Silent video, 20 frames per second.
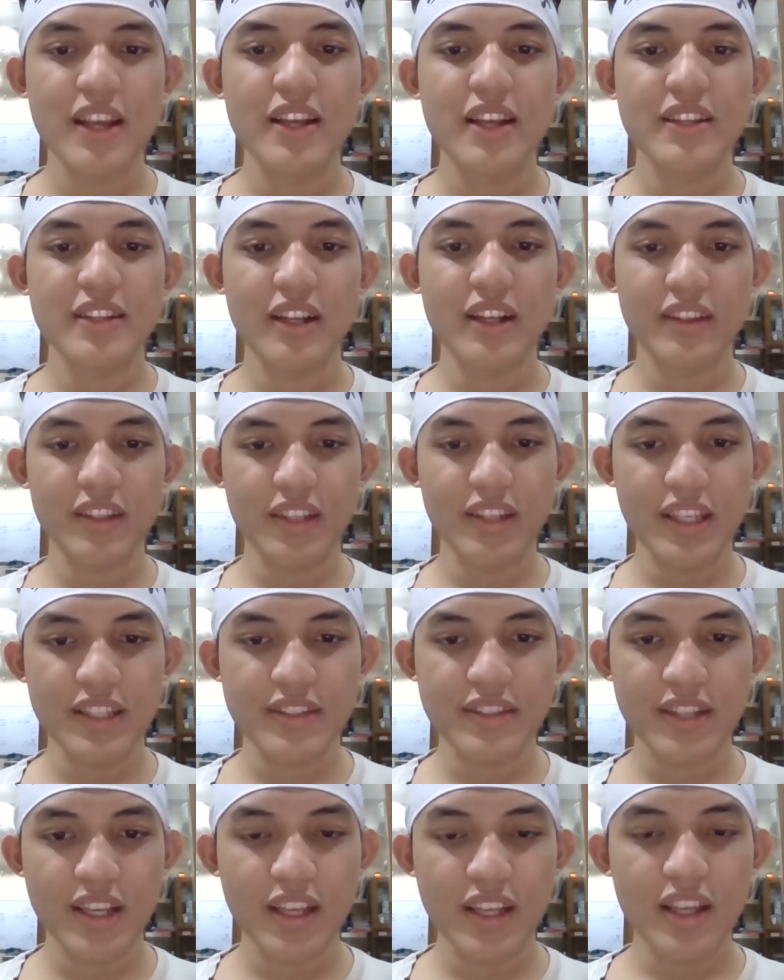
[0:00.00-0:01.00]
Sultan
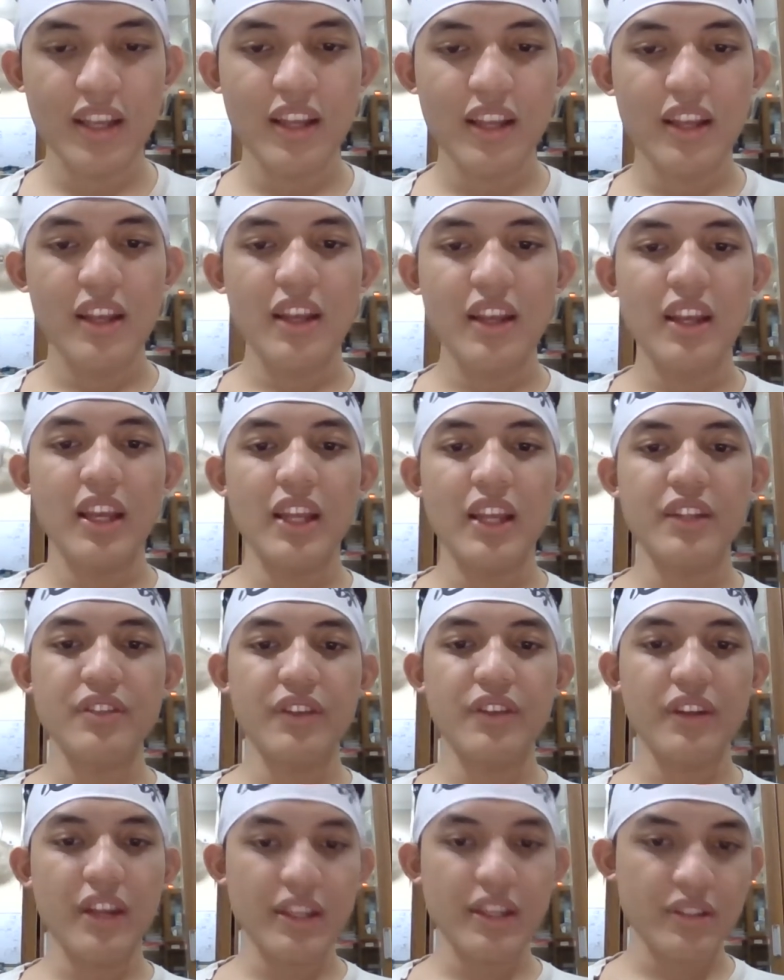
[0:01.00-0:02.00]
Nizi. Into
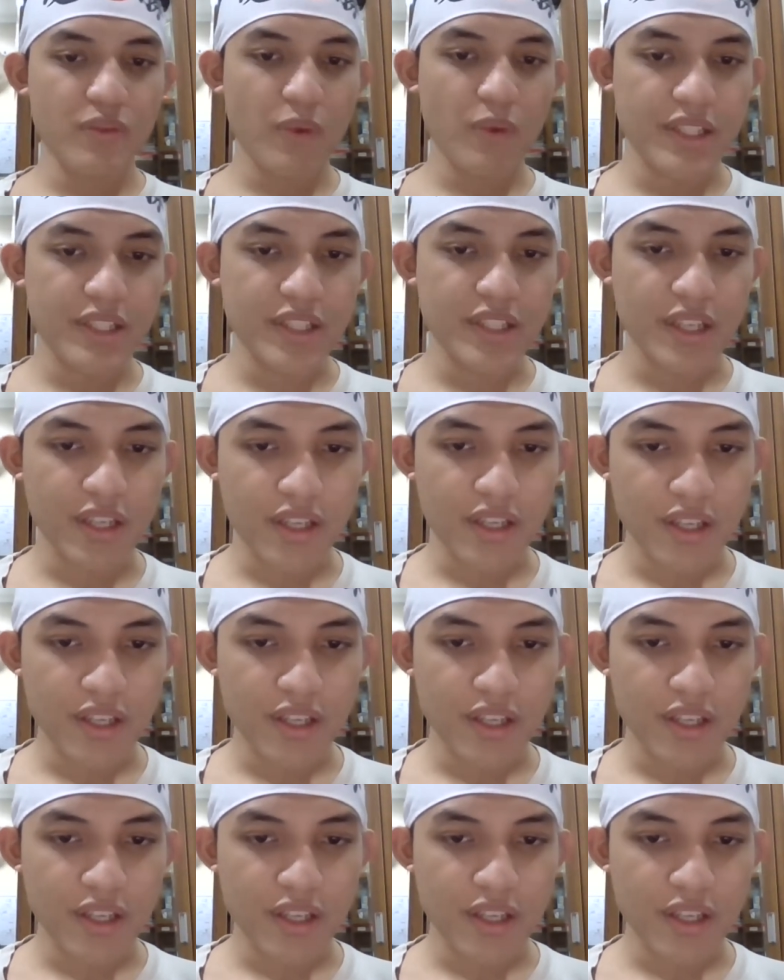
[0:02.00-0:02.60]
the next question.